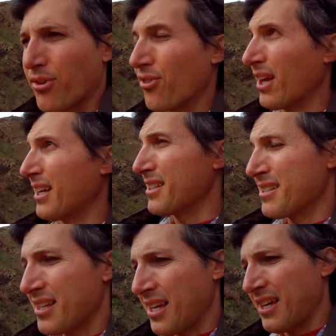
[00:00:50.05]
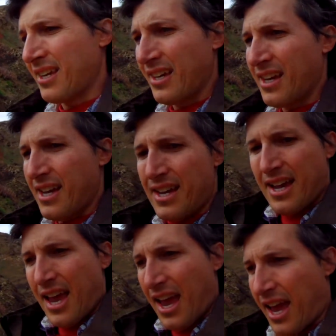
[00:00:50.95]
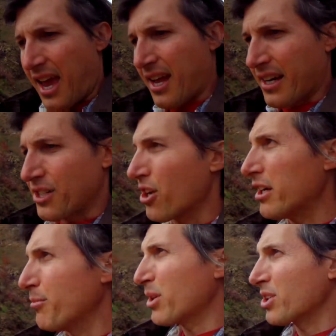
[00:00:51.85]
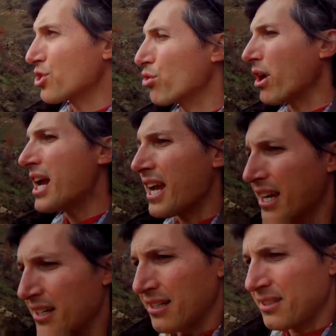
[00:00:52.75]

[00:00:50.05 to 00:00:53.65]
things. And I tried to book a train